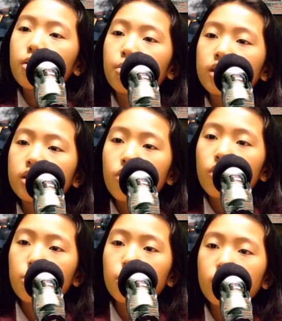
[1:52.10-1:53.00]
Monday,
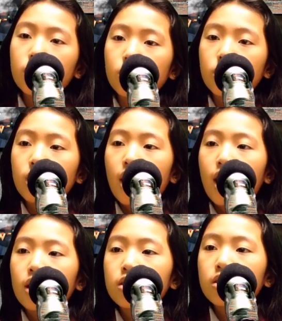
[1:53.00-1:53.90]
February 3rd
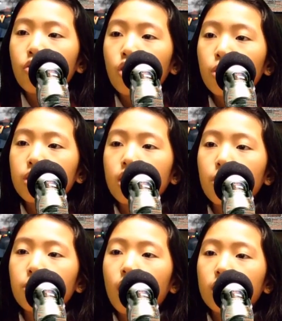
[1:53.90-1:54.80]
at 4
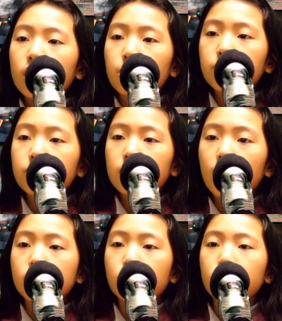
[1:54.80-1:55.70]
p.m. at the Bluffton
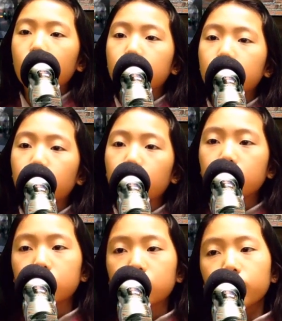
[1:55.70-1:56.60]
High School tennis
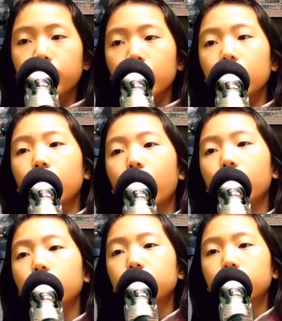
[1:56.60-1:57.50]
courts.
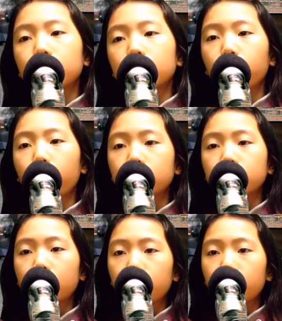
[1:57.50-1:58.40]
All interested boys
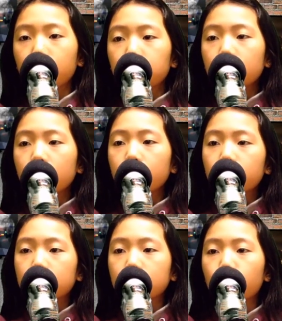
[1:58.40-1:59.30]
need to have a completed
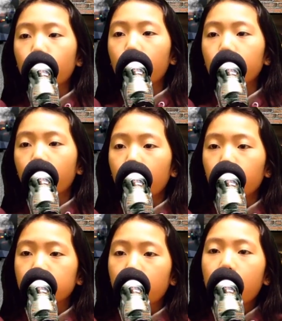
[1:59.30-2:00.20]
physical on file
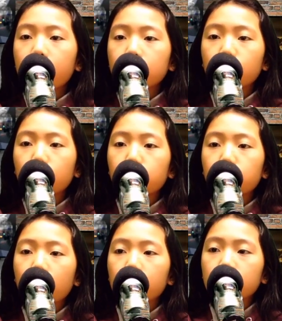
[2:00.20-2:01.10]
with the high school
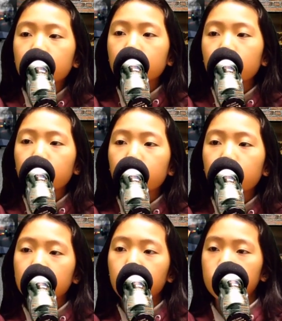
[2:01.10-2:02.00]
prior to
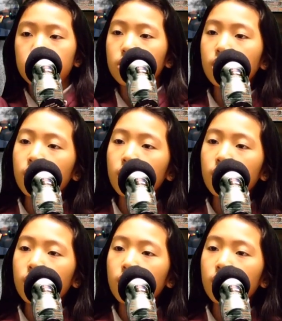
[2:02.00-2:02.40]
participation.